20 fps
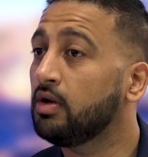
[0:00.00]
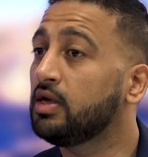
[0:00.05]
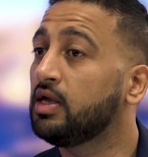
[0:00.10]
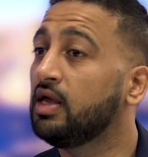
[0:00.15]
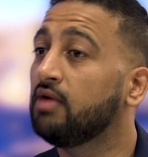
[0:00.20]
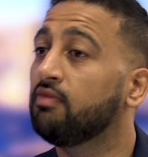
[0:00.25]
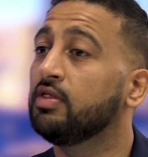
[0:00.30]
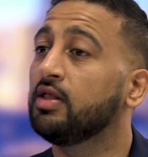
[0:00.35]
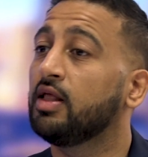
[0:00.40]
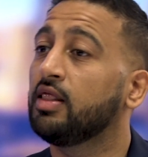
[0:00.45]

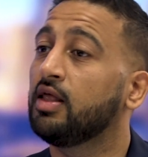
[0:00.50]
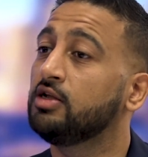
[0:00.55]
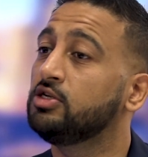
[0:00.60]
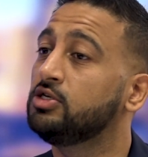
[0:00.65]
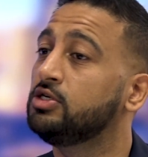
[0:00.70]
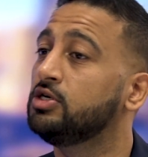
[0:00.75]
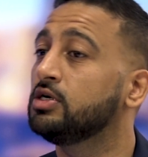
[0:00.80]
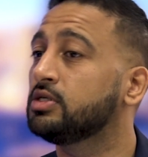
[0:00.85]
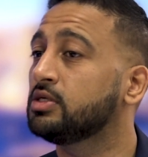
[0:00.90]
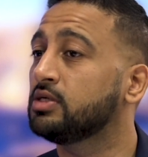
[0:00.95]
given that they
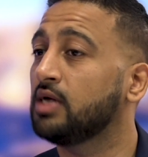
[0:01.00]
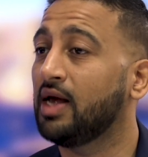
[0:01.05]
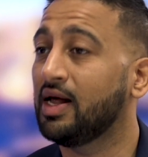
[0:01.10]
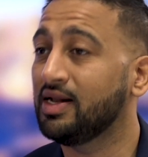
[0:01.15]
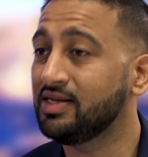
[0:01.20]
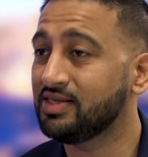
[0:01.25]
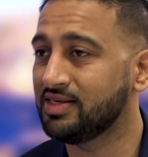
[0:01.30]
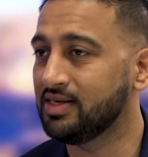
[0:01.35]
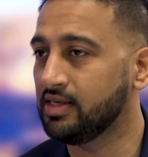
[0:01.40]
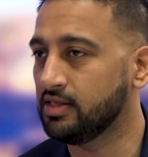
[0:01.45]
just
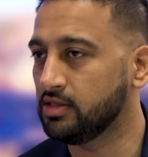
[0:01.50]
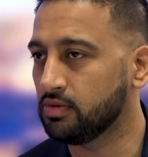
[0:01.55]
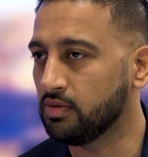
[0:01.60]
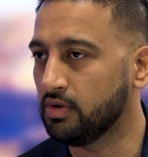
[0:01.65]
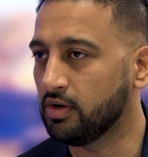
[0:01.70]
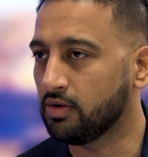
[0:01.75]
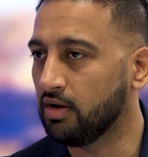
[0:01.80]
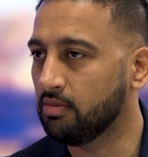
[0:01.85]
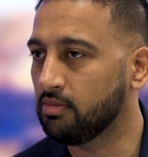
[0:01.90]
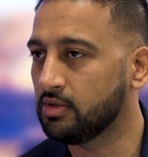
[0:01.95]
entered into an
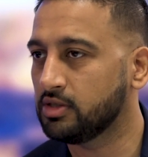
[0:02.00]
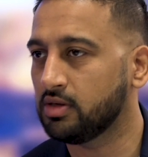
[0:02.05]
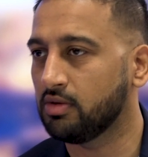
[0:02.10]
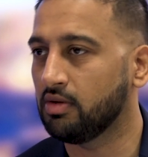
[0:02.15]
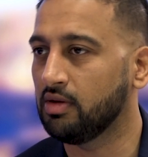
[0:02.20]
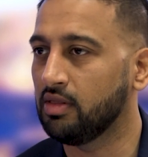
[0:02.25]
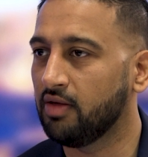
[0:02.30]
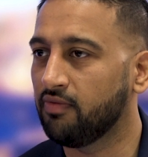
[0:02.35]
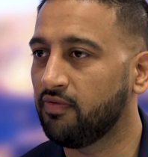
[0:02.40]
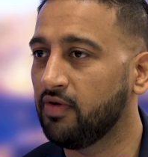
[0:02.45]
agreement, so
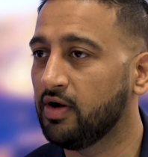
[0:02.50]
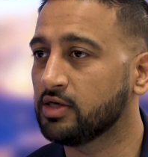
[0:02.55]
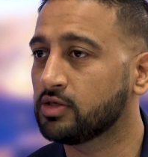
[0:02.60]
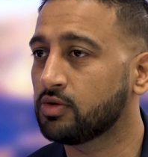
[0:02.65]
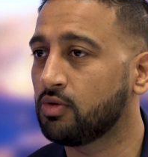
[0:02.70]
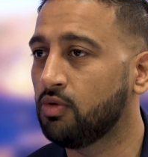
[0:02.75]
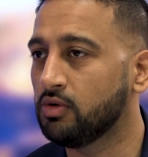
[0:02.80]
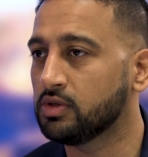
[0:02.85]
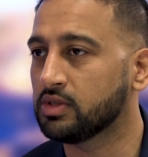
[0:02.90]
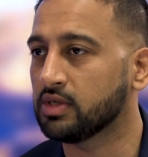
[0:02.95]
in the first
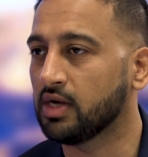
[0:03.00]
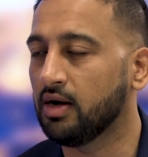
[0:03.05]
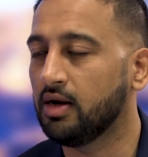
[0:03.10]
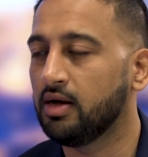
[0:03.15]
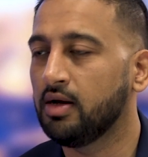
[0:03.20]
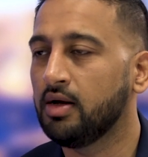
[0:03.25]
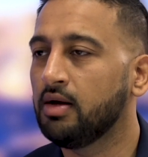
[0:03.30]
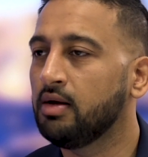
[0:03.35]
quarter,